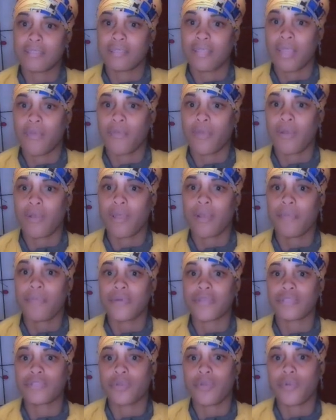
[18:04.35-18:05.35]
that will help
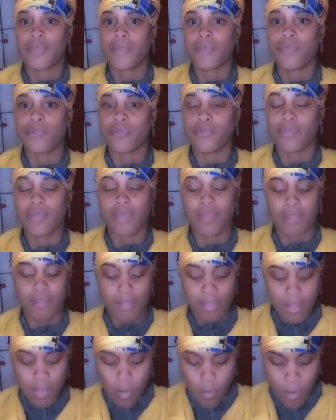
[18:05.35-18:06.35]
us go inward. And
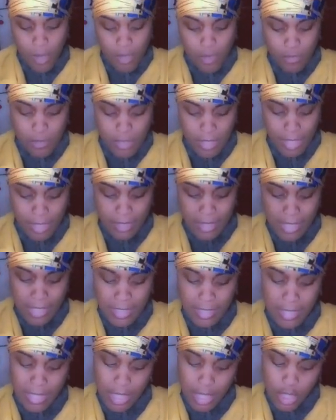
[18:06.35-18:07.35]
one of those
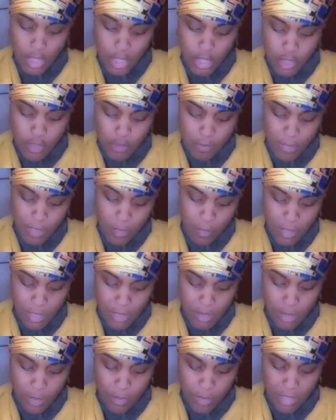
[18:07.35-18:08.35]
techniques could be what
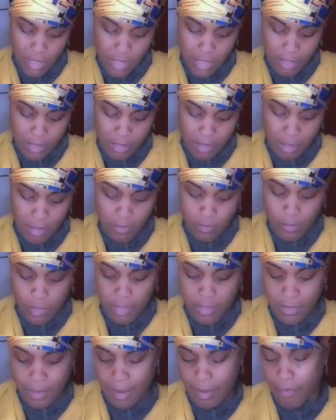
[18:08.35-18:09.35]
someone just said,
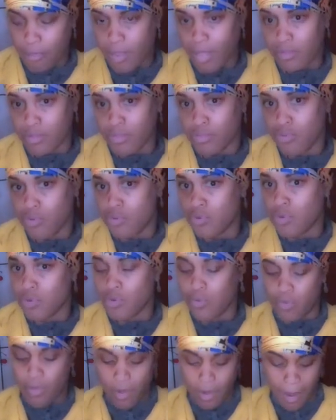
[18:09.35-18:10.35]
was I practice yoga,
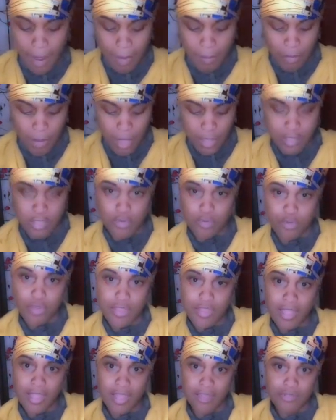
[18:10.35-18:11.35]
or I practice
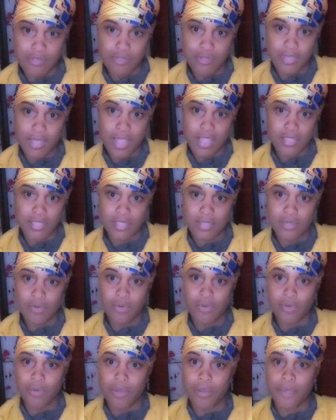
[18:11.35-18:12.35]
breathing exercises,
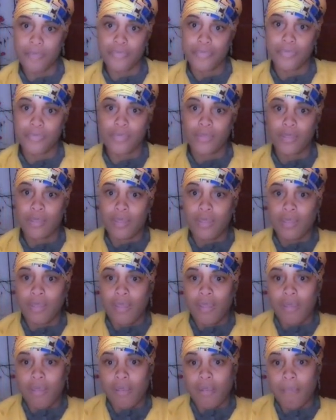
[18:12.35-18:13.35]
or
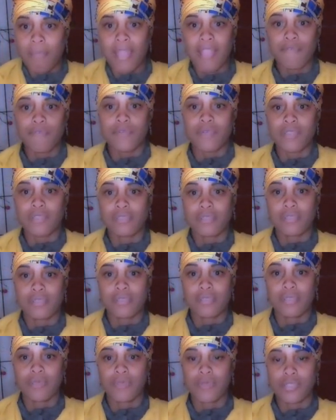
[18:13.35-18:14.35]
mindfulness.
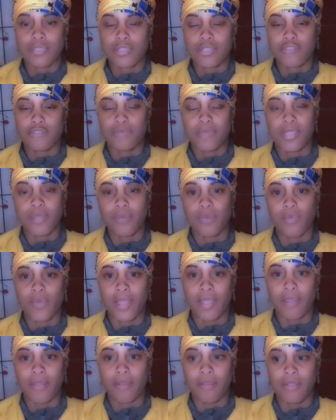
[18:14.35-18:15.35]
Simply just being
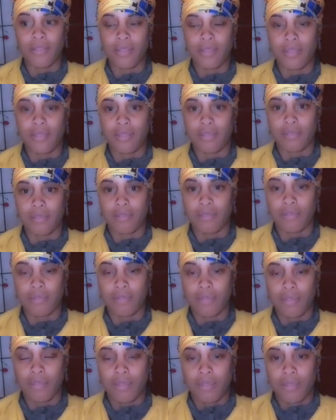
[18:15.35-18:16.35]
aware and
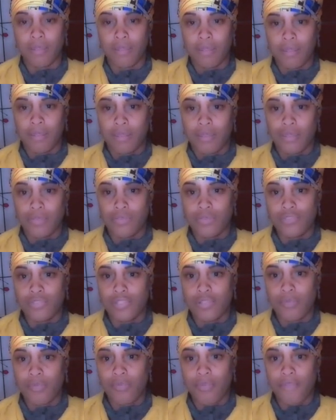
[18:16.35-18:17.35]

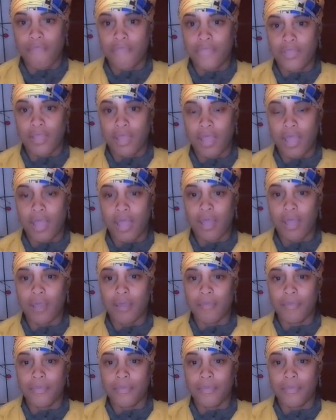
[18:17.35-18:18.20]
using the breath to calm